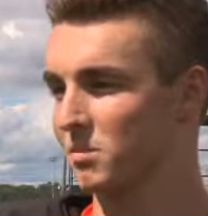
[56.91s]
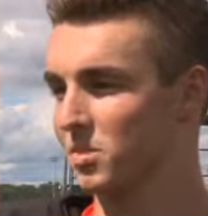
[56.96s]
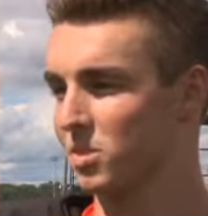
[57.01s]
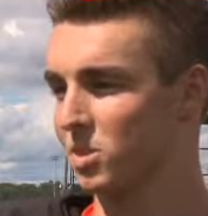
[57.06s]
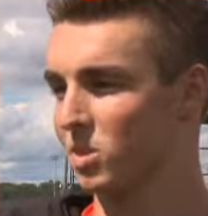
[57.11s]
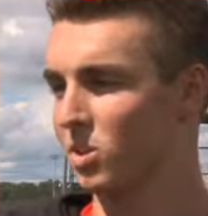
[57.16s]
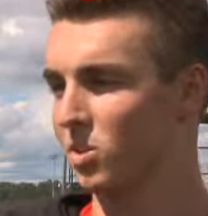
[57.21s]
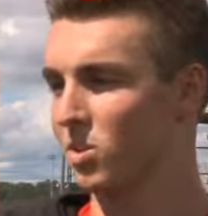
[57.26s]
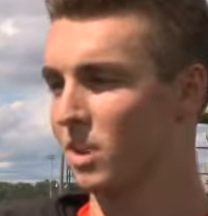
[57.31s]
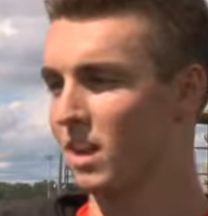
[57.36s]

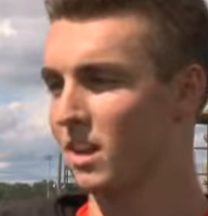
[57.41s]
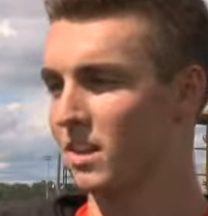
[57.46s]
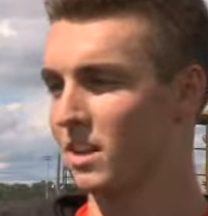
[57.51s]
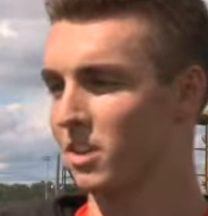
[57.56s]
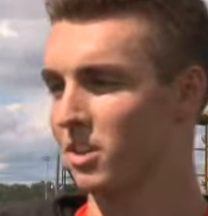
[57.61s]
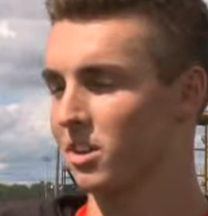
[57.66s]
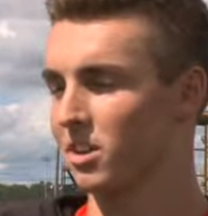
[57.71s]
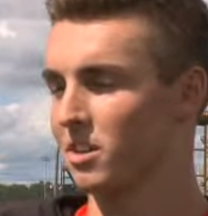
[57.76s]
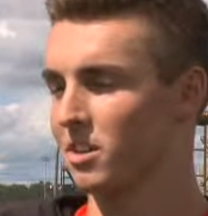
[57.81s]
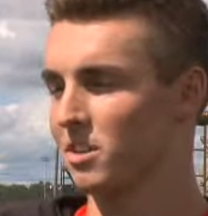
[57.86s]
So I think
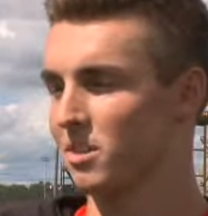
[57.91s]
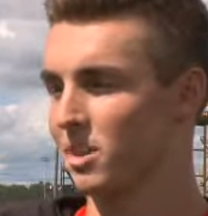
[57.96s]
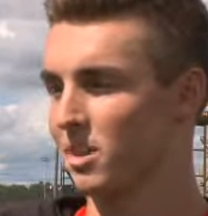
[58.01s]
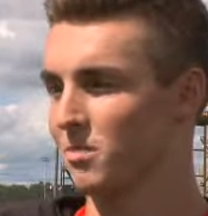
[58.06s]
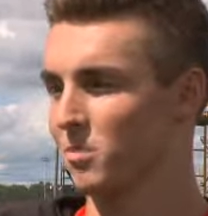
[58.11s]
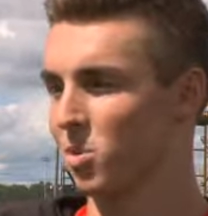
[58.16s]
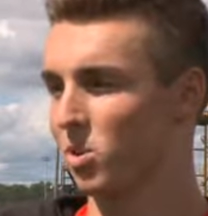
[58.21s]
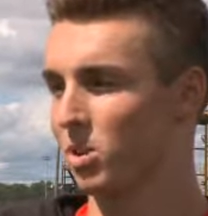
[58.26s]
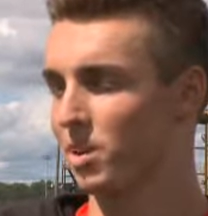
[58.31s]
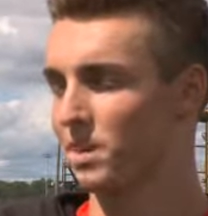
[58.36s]
you're going to see a
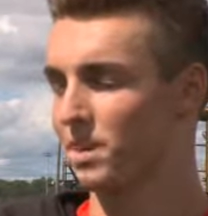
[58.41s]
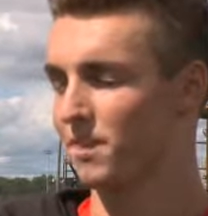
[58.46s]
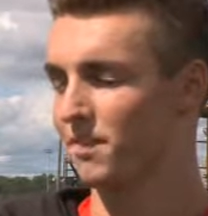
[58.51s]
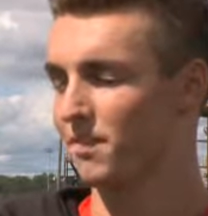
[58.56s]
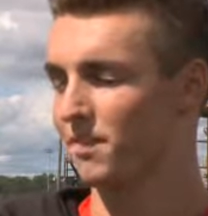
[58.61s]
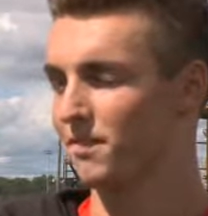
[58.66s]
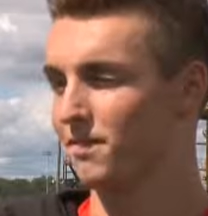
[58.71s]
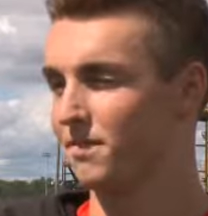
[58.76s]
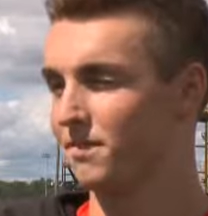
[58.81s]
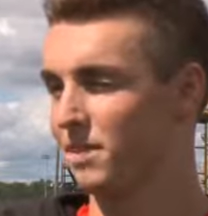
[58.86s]
more
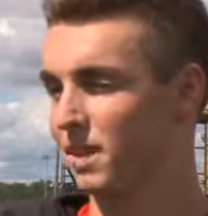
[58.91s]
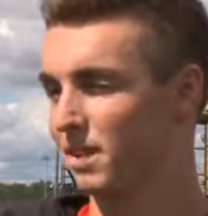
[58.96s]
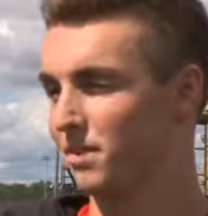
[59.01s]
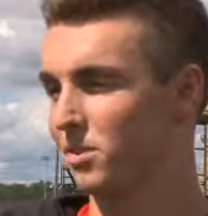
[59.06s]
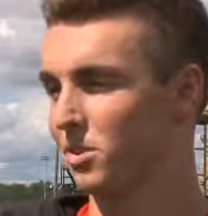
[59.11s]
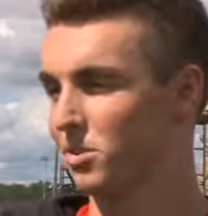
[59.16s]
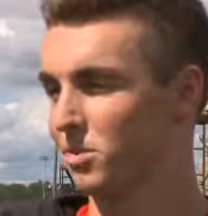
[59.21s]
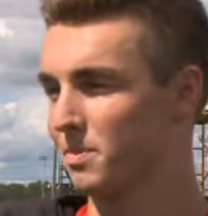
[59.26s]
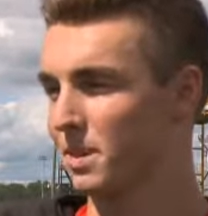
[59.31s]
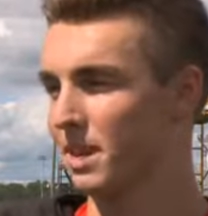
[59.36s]

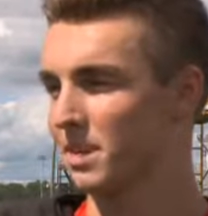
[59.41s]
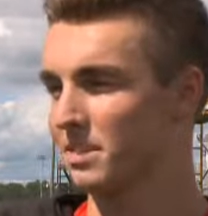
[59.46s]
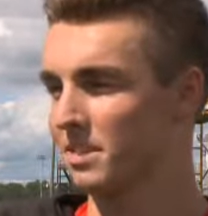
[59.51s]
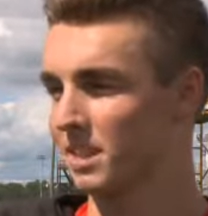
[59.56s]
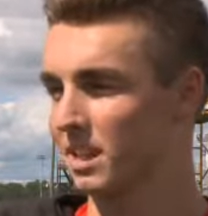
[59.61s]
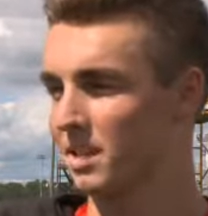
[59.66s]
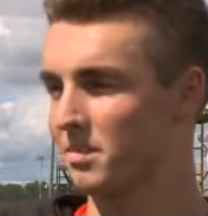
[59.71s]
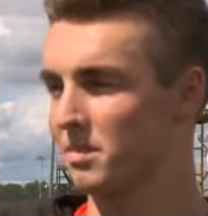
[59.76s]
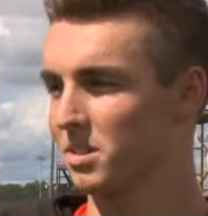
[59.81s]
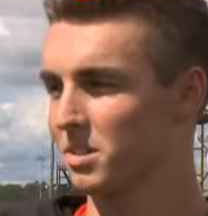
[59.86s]
diverse passing
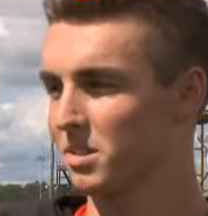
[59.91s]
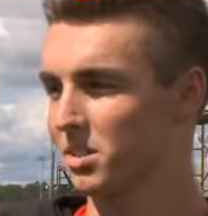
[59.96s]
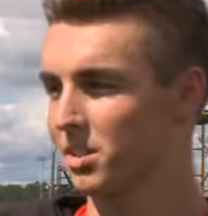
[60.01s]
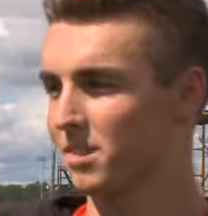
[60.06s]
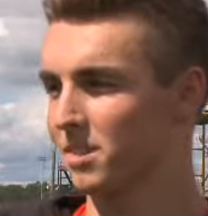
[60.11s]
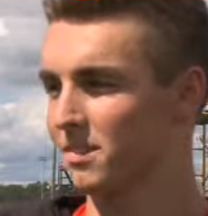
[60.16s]
game this year.